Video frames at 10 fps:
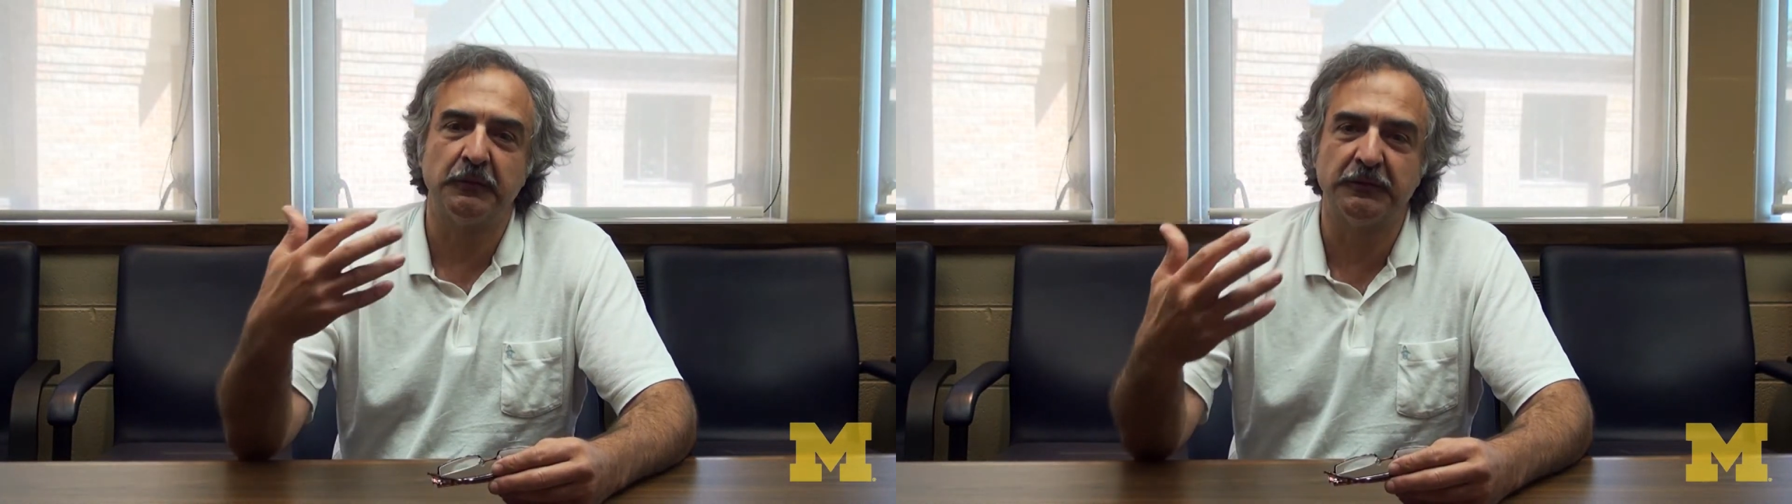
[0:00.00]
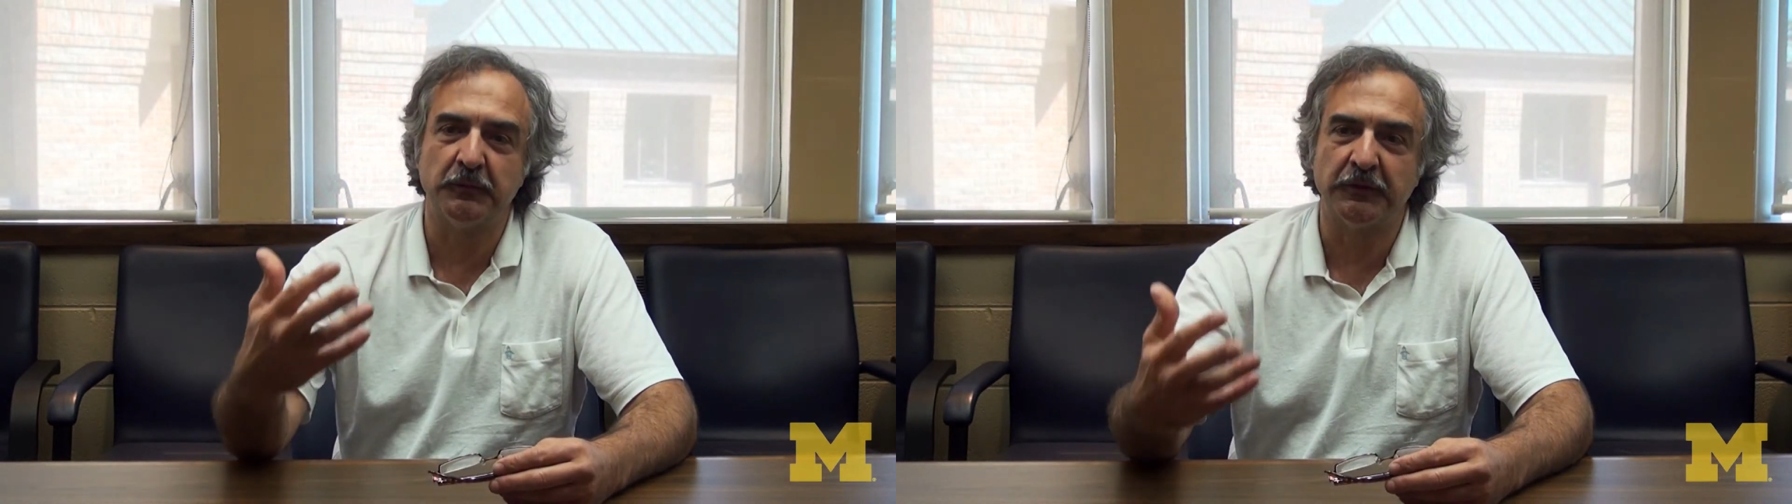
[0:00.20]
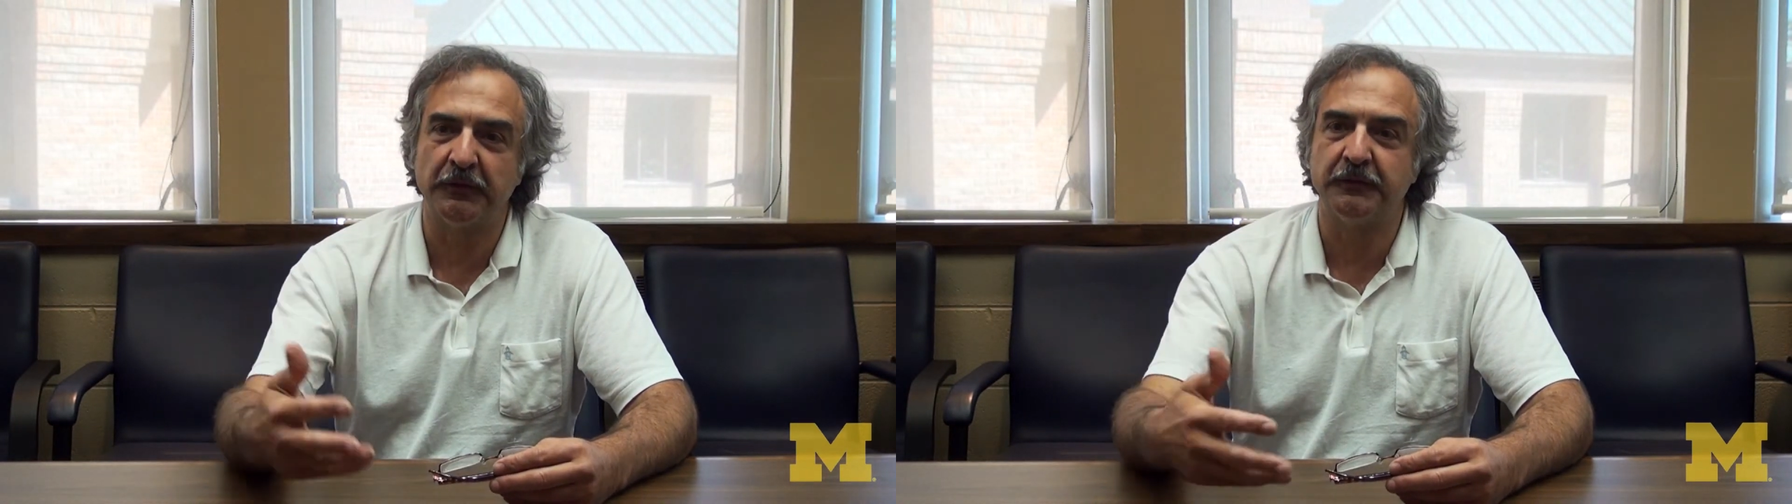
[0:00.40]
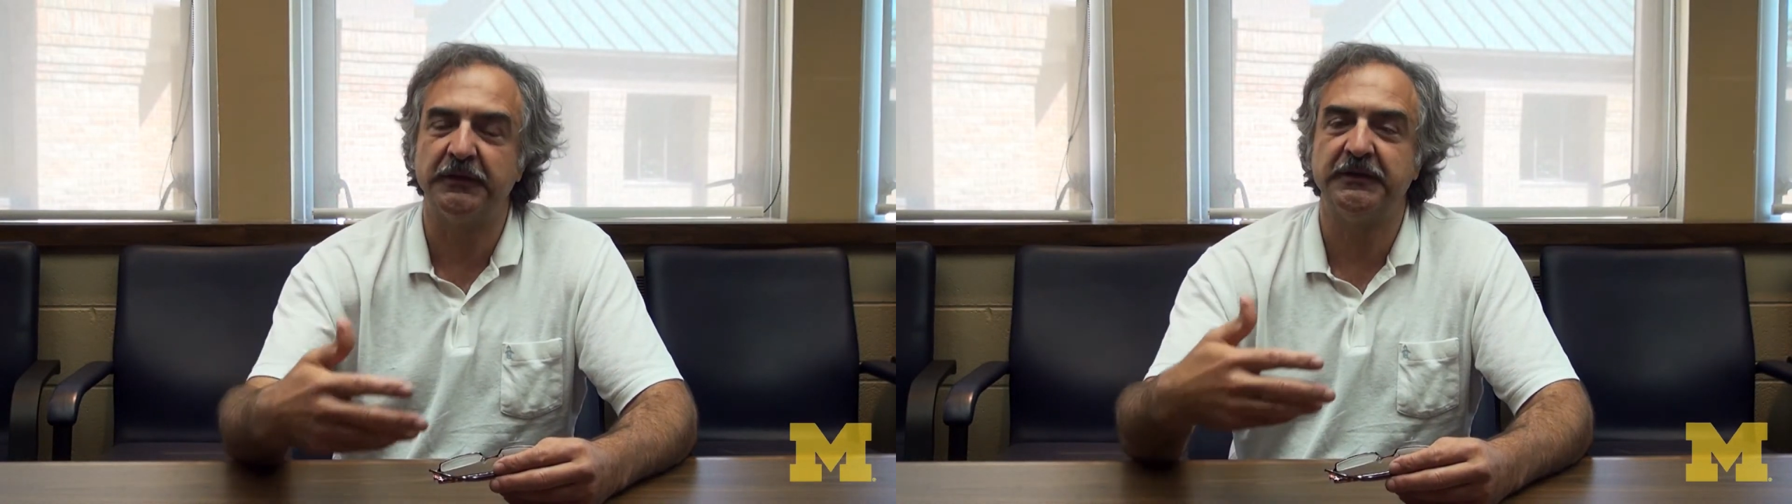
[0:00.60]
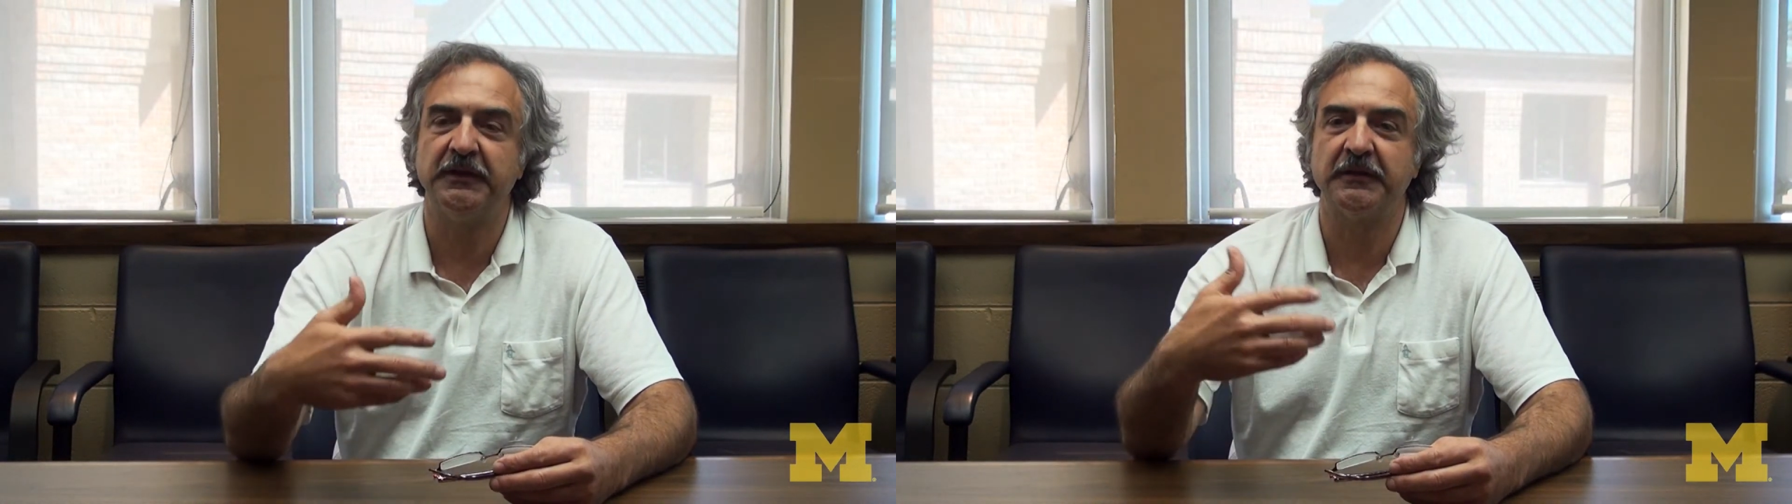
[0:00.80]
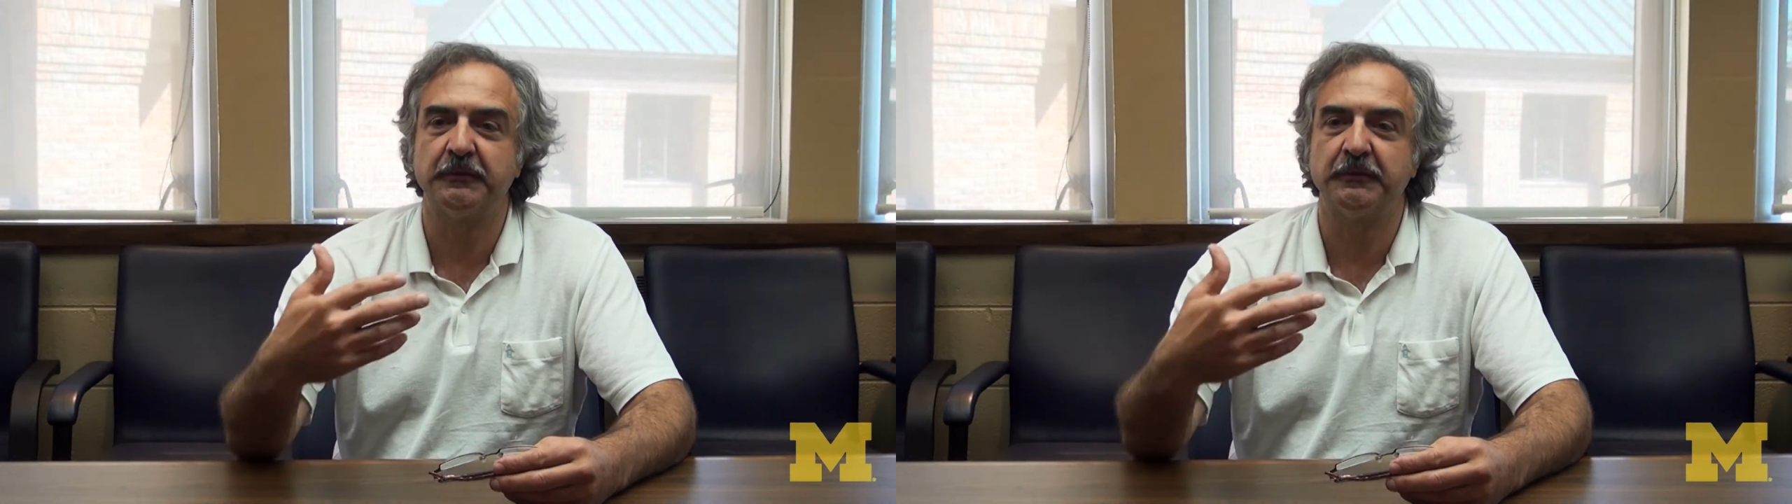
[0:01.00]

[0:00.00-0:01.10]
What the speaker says: with muscle fatigue,